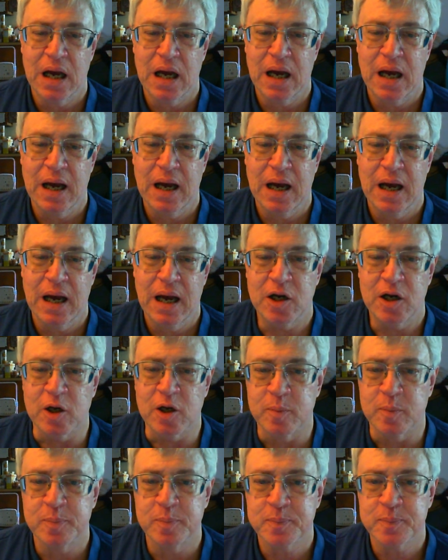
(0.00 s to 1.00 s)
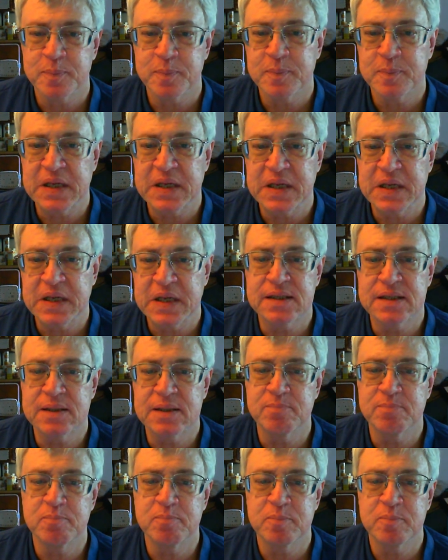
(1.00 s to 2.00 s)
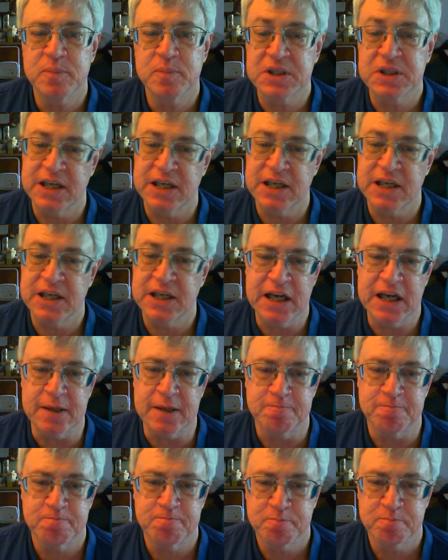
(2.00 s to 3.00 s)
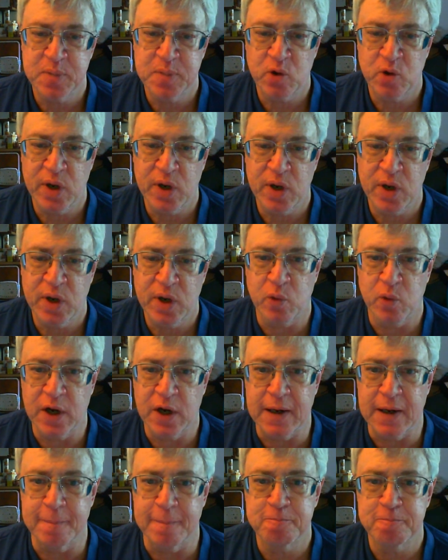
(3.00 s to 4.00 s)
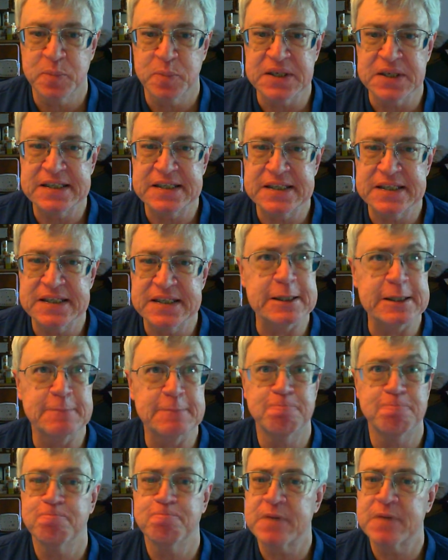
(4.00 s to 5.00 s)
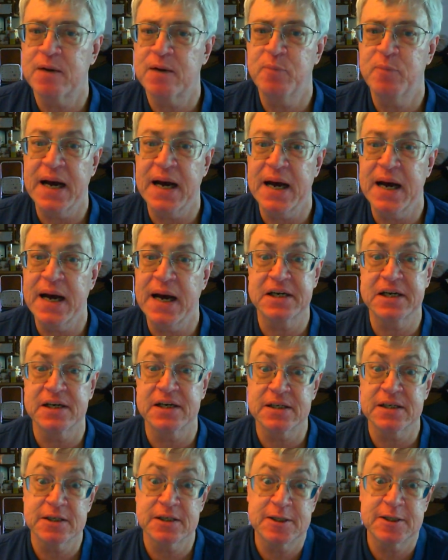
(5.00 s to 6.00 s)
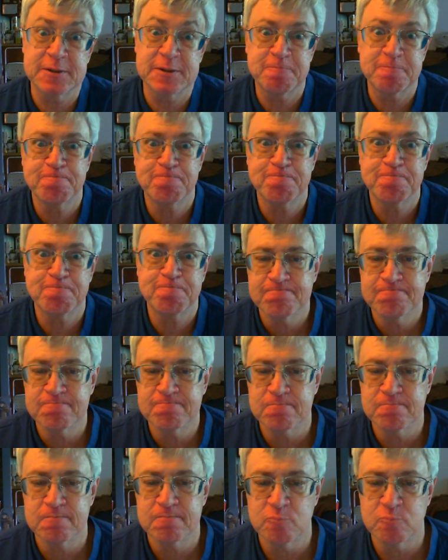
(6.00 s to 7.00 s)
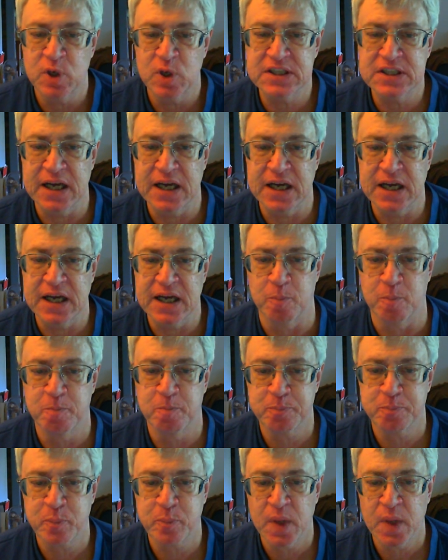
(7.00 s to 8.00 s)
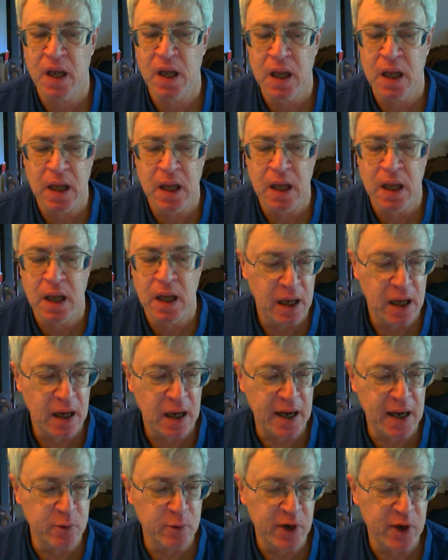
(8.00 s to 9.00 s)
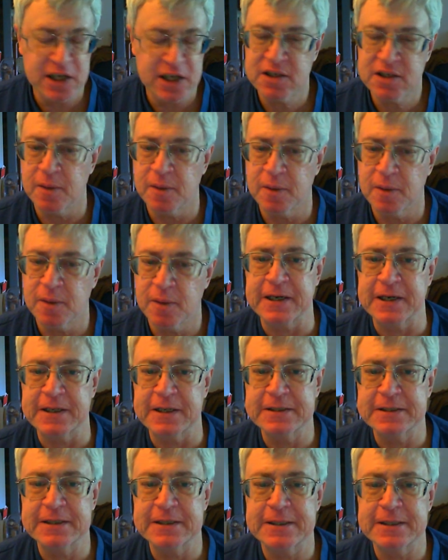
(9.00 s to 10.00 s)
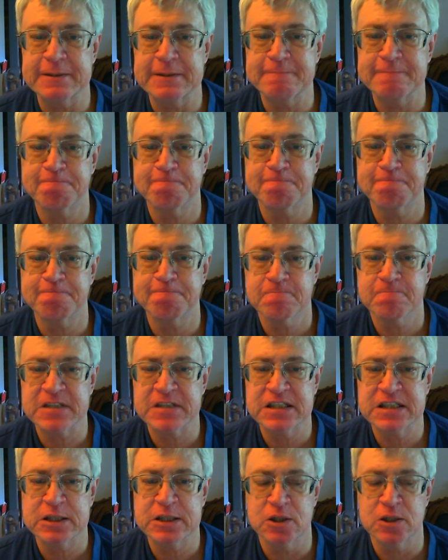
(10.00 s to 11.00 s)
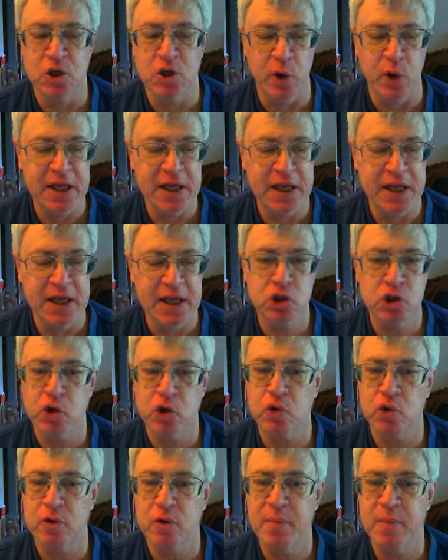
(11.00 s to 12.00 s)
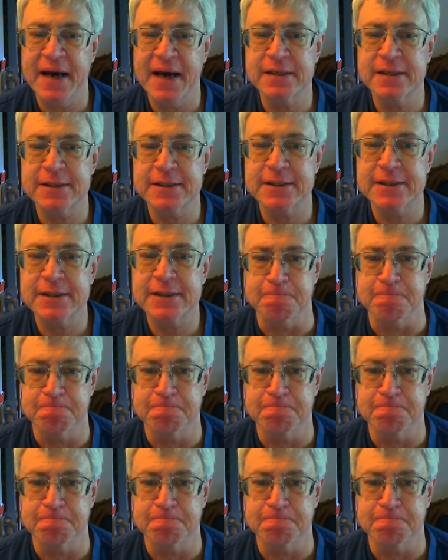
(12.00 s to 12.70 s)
Hi there, it's Stephen D. Been away for a while, but I'm back because what the hell? I read something on New England Journal of Medicine,